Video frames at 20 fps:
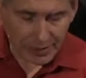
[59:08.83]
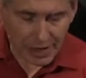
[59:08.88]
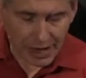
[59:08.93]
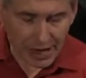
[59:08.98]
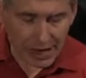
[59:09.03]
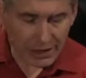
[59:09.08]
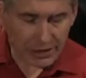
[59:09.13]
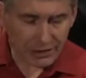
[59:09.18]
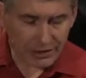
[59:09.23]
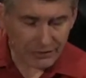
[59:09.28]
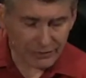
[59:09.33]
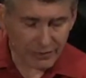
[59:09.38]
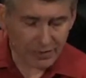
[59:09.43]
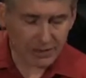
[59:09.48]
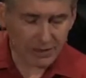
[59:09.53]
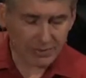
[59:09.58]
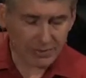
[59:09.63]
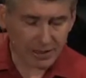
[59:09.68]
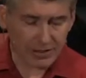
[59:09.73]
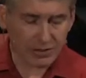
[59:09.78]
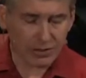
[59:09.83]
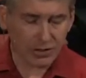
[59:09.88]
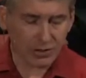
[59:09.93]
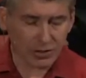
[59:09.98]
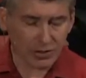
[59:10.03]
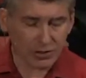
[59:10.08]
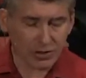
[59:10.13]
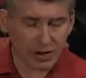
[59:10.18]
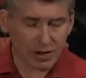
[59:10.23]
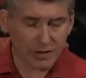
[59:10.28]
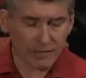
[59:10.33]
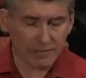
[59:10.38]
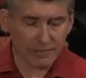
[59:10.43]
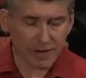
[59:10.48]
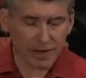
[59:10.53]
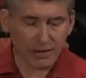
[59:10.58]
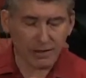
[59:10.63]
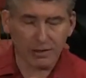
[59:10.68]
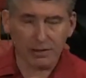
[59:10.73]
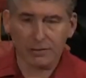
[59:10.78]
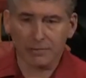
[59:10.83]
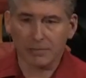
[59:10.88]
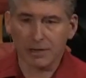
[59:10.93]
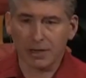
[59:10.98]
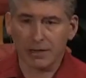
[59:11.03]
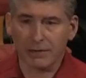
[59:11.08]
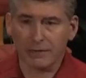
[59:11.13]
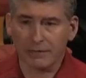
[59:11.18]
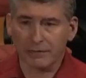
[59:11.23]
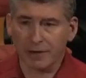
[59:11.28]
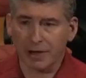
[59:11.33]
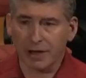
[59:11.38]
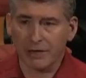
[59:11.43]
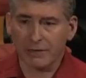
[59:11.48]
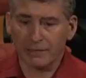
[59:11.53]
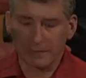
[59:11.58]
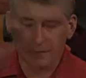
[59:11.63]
I could have really been turned off by the, by the fluff